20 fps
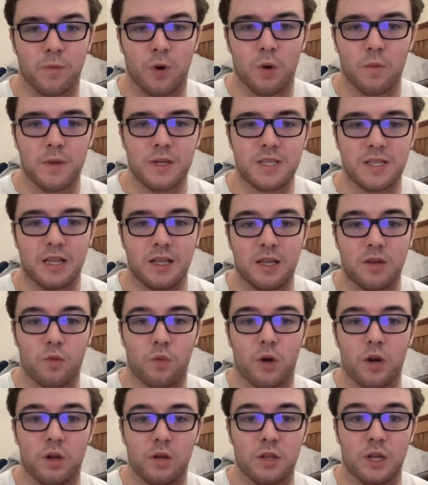moments that, like,
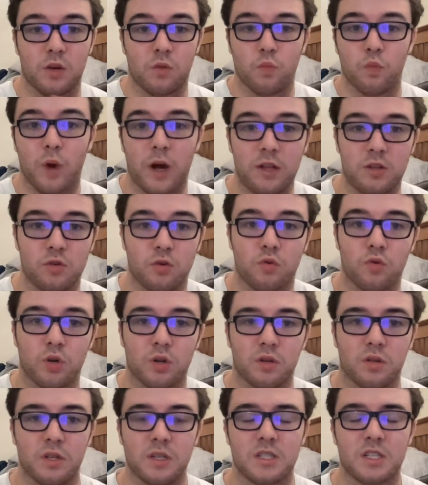went on, like, way too
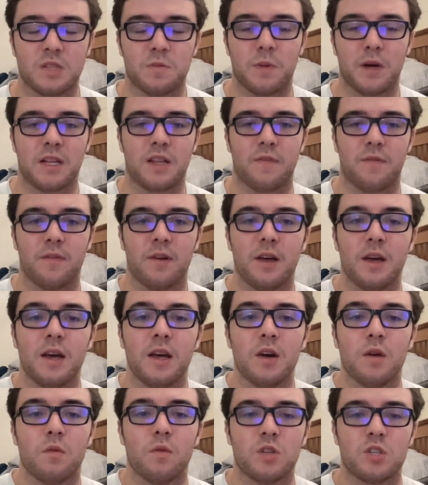quickly,
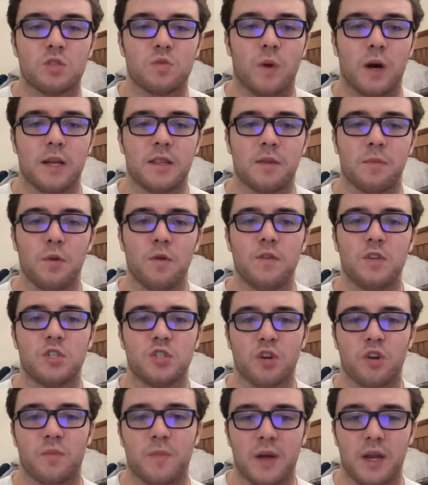which is why the movie
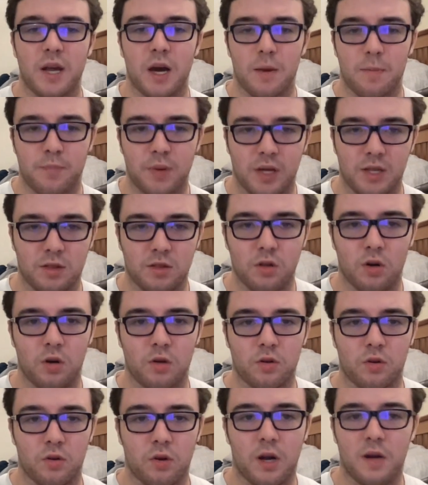should have been a bit
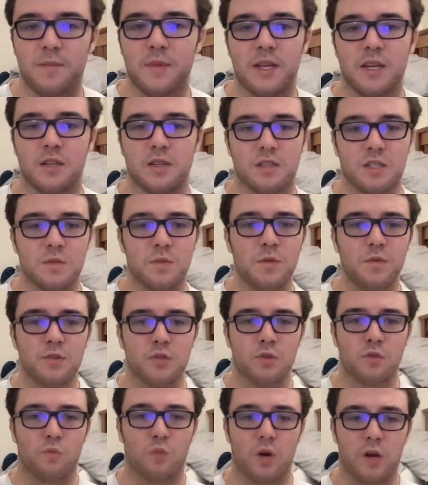longer. I mean, this
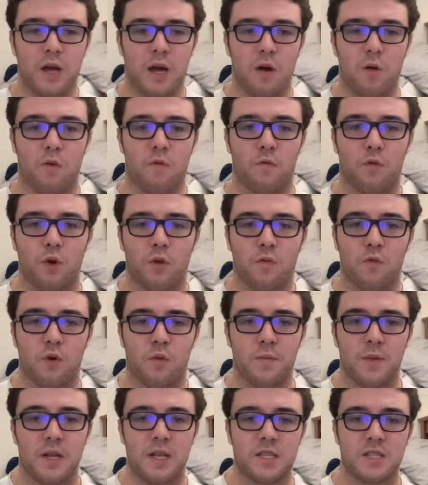movie's only 1 hour and
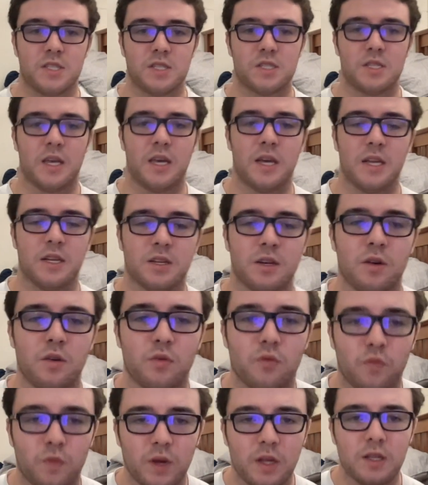44 minutes, and
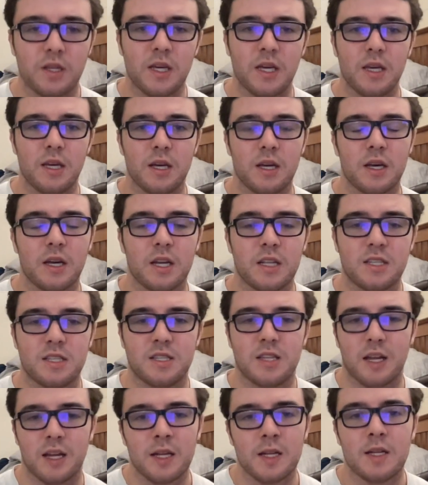really, it's
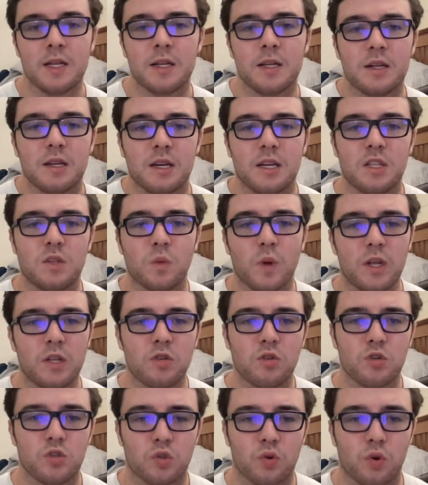way
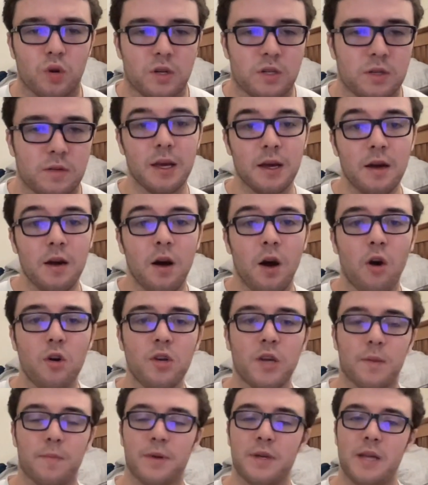too short.
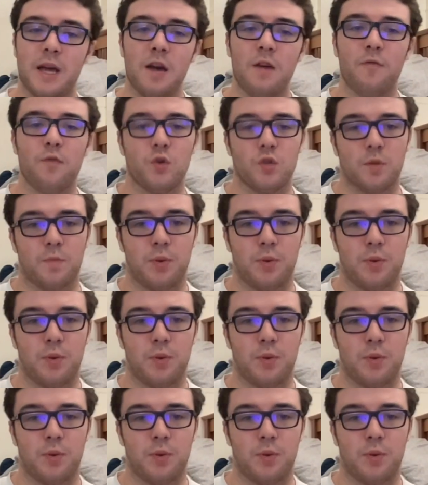Okay, but now for the